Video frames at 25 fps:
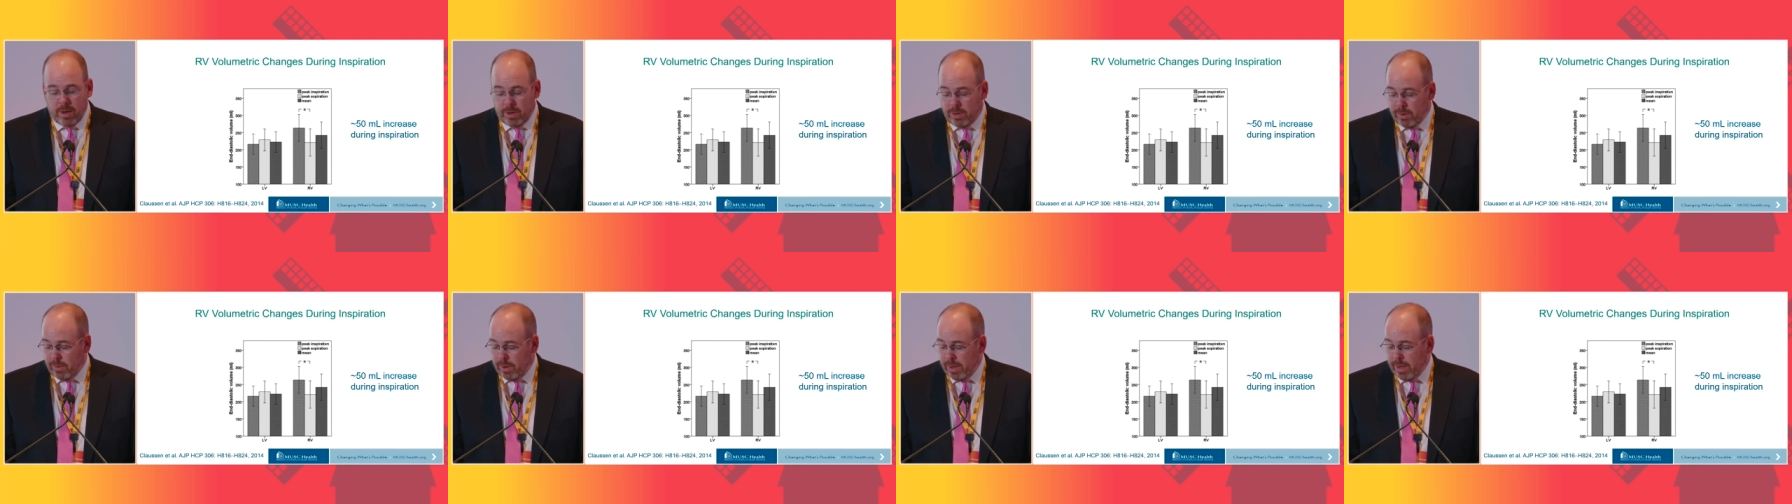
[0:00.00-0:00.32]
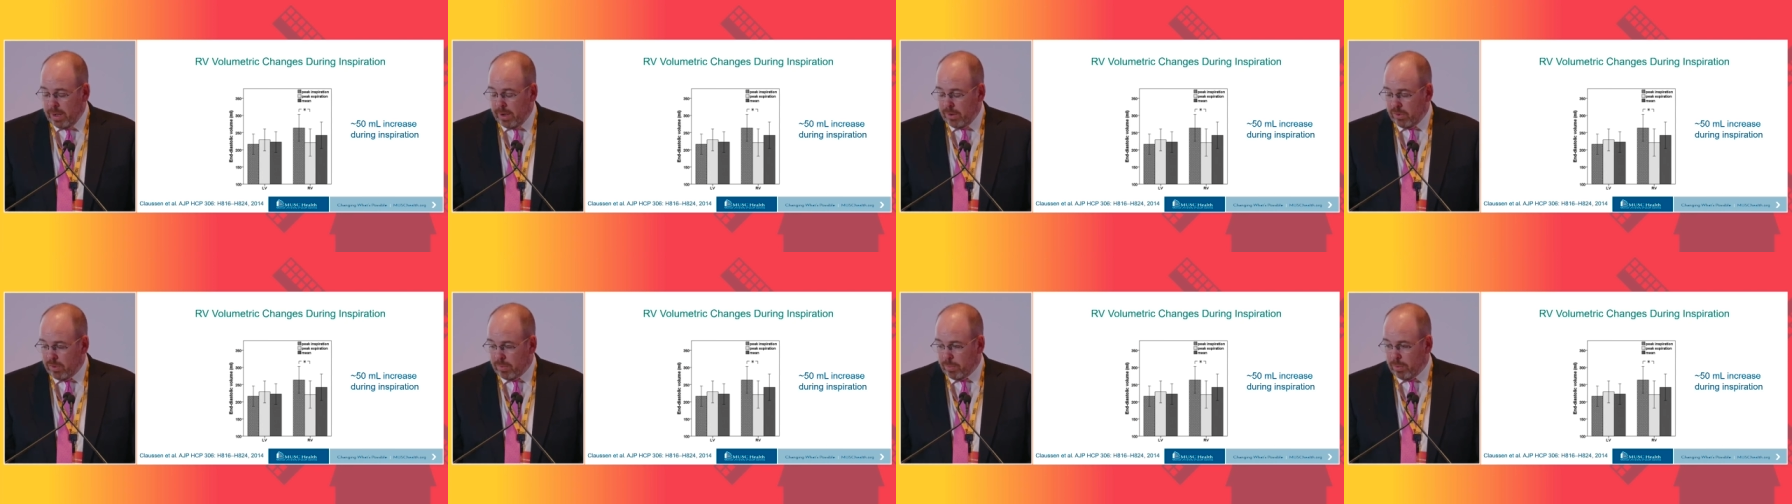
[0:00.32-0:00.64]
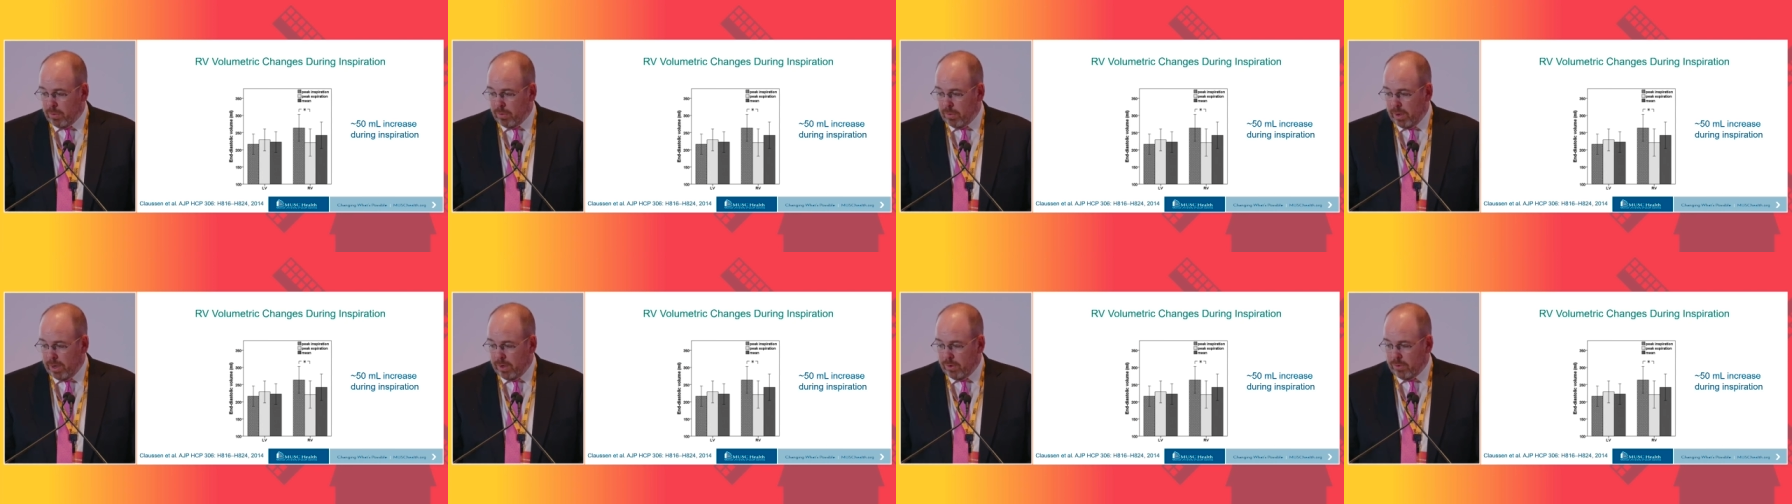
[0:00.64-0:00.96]
during
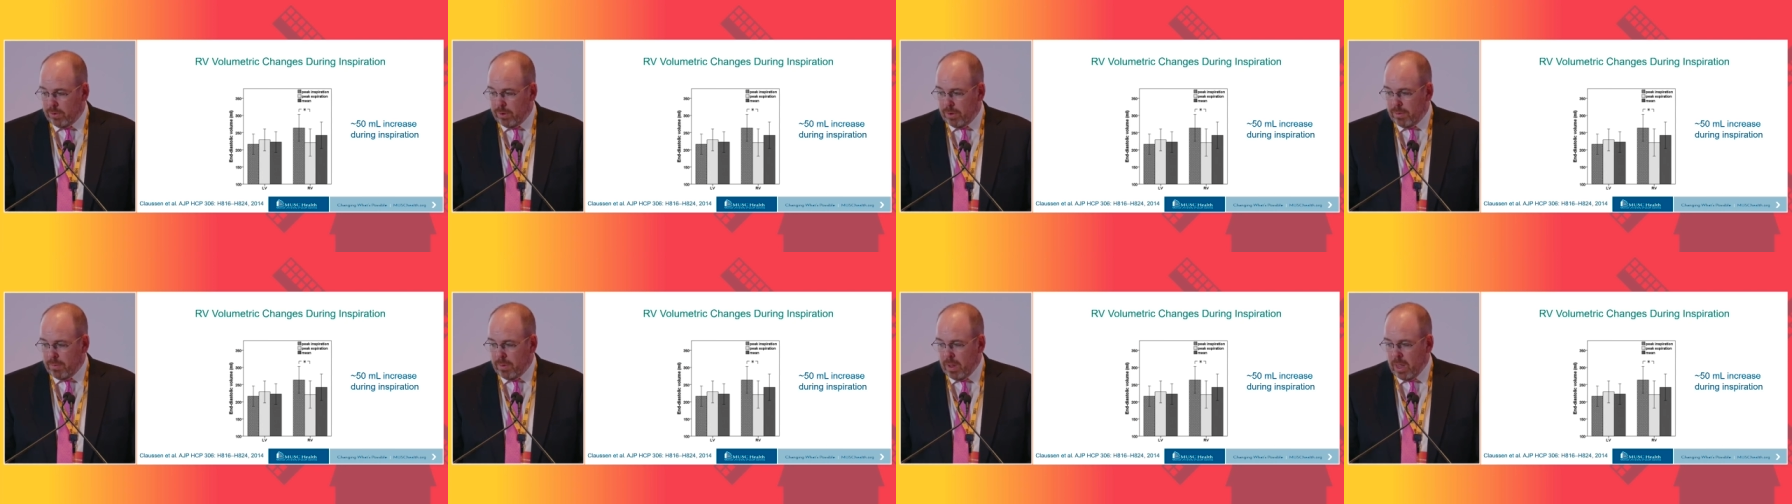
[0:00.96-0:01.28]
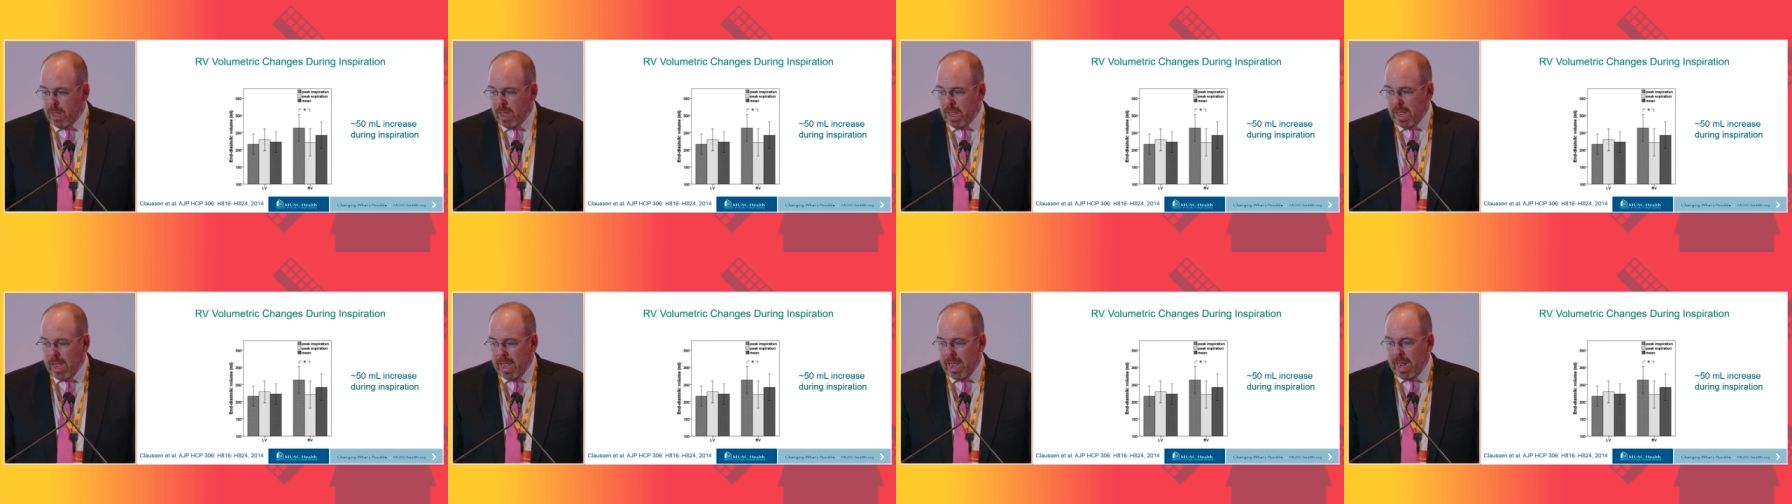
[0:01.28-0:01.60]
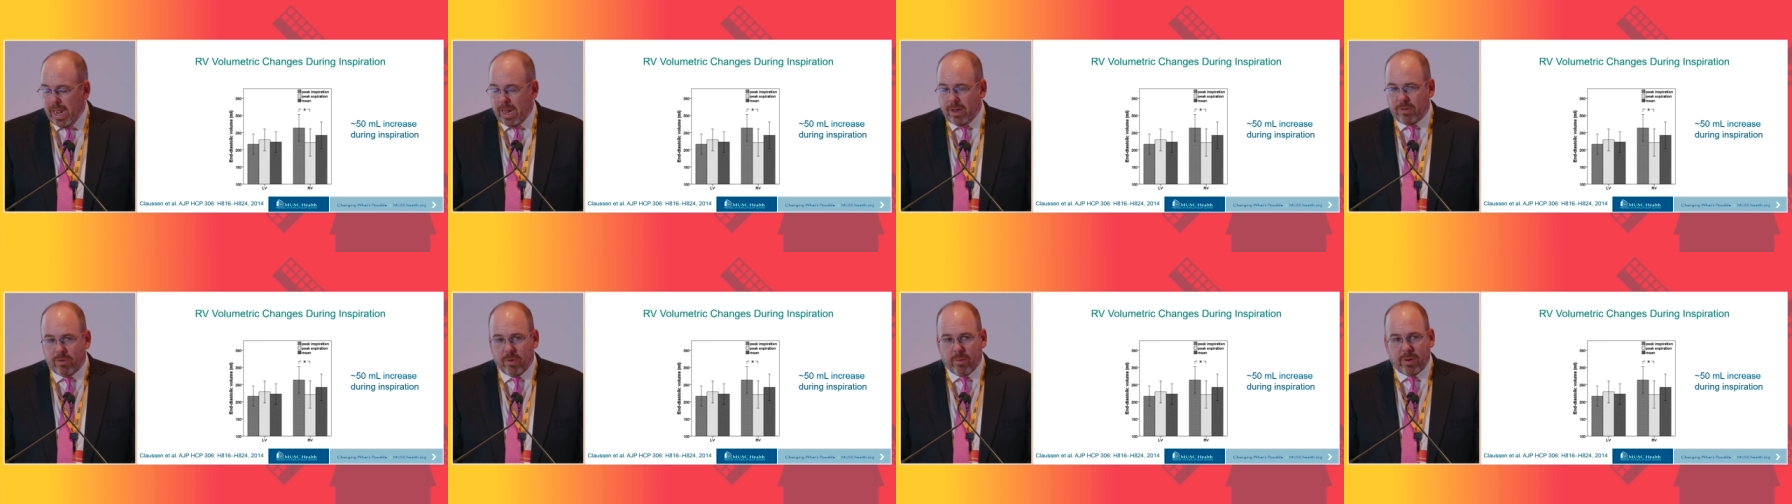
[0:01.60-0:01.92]
inspiration.
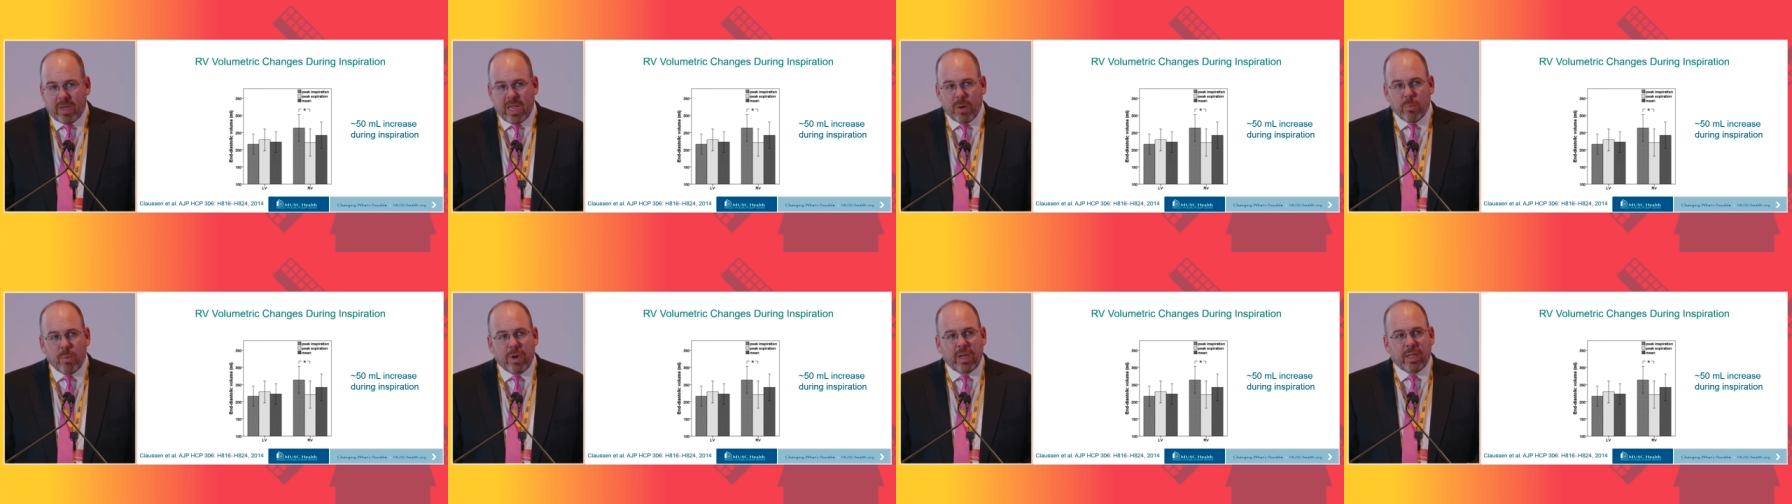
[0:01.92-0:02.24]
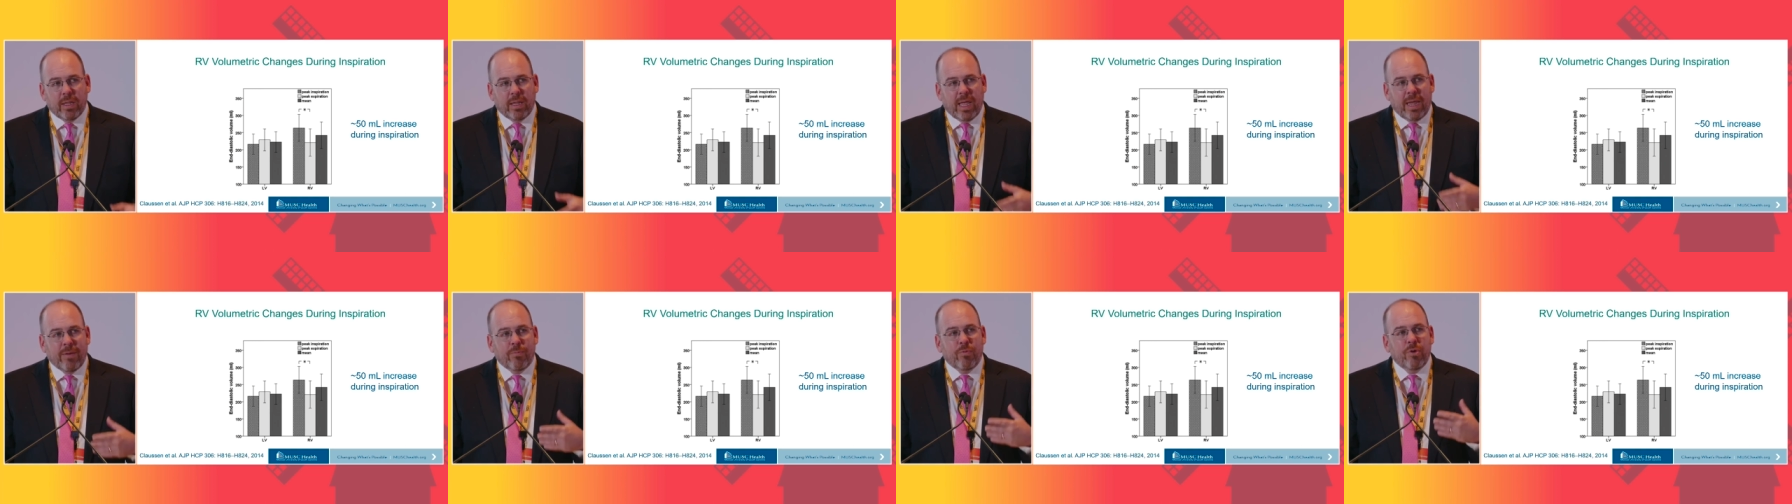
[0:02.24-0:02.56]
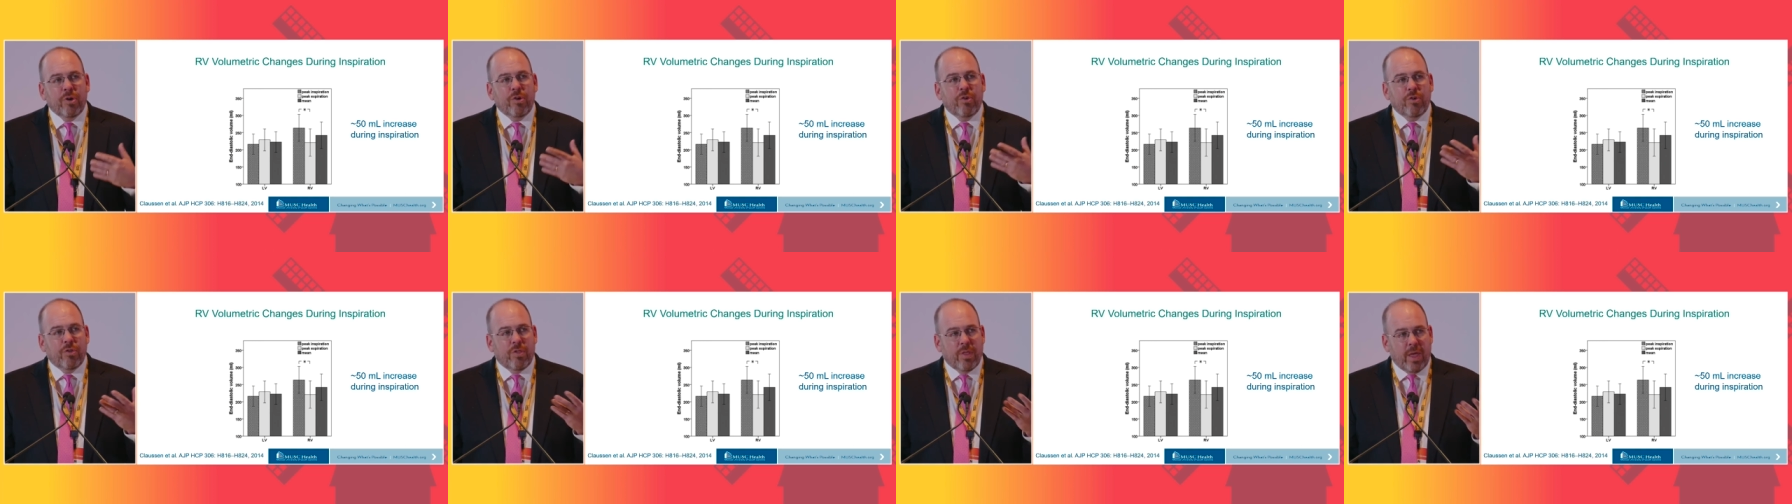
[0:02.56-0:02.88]
And so can we
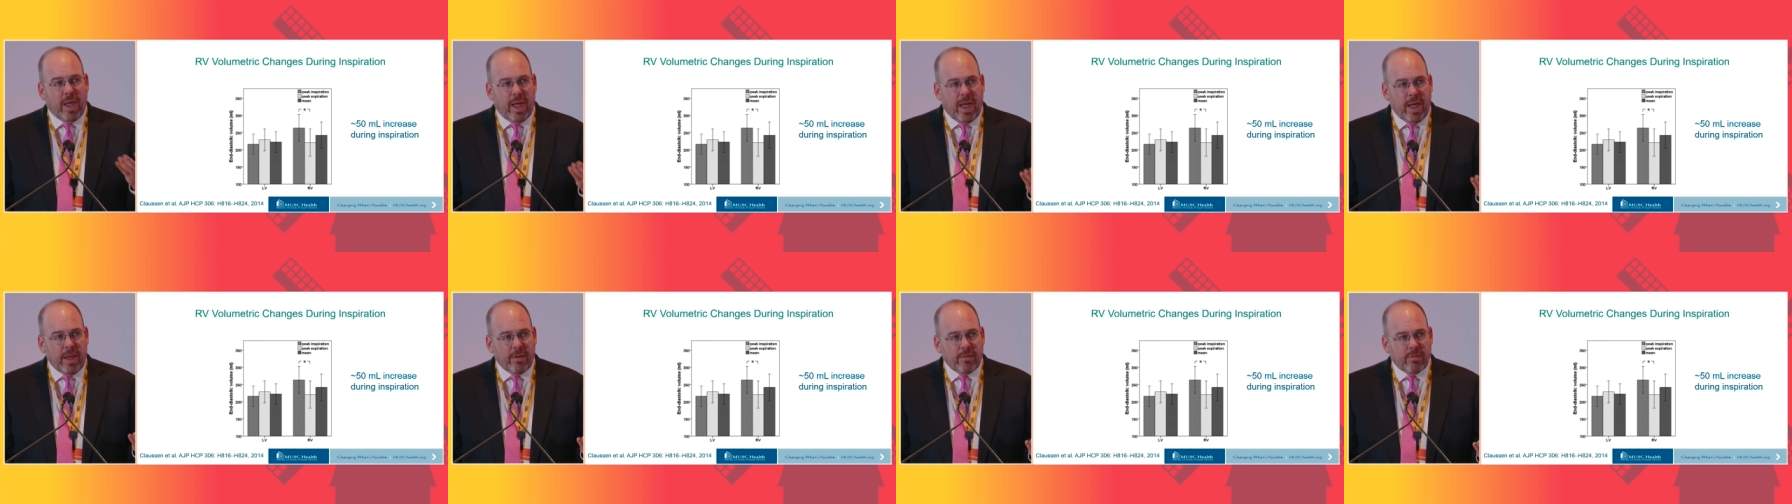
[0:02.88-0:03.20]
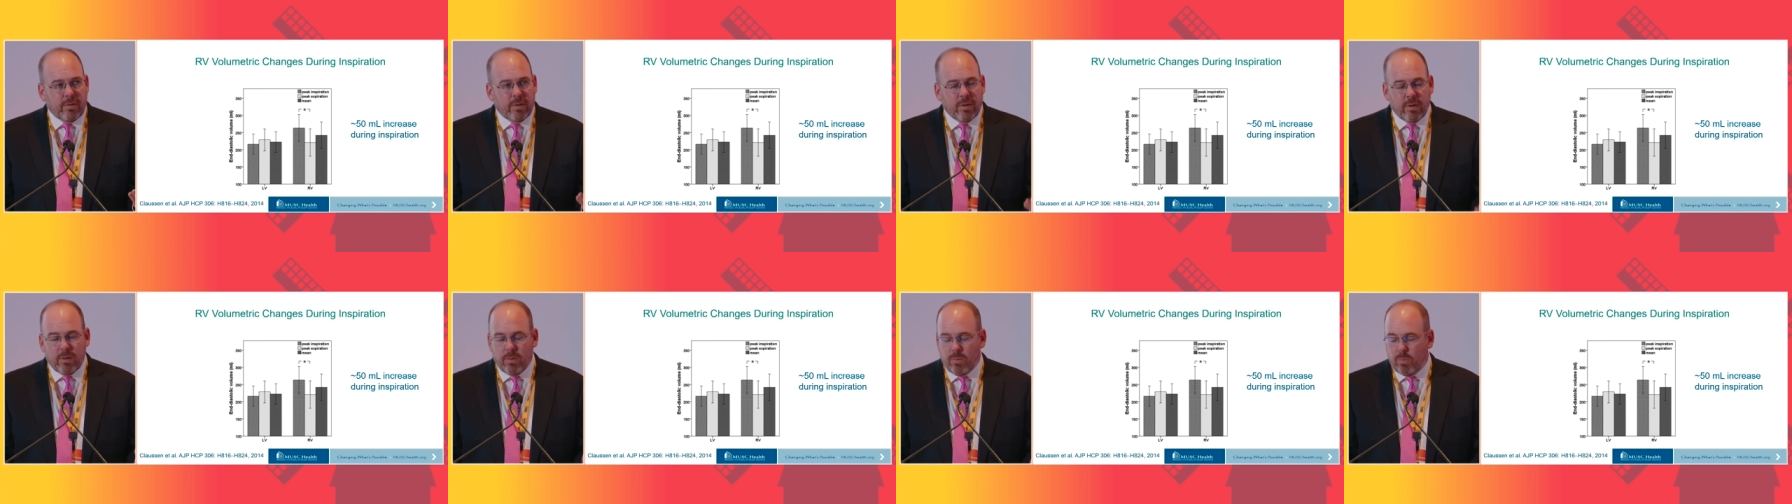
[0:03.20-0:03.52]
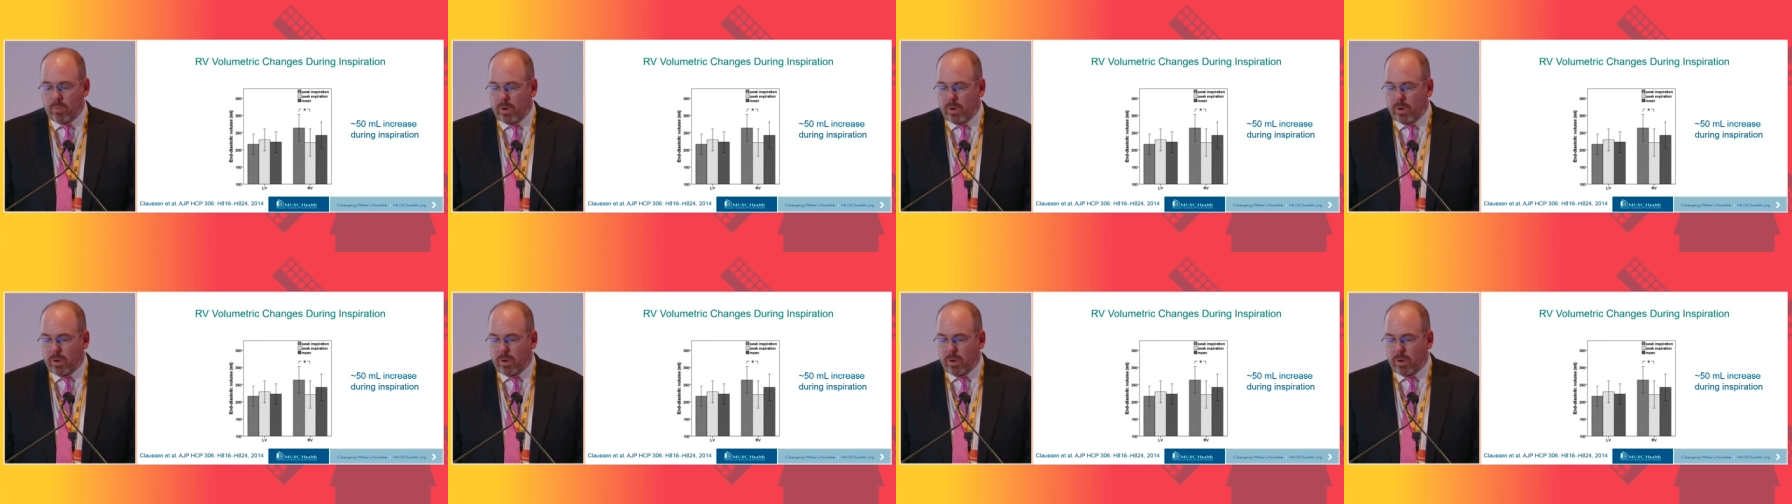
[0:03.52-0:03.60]
leverage that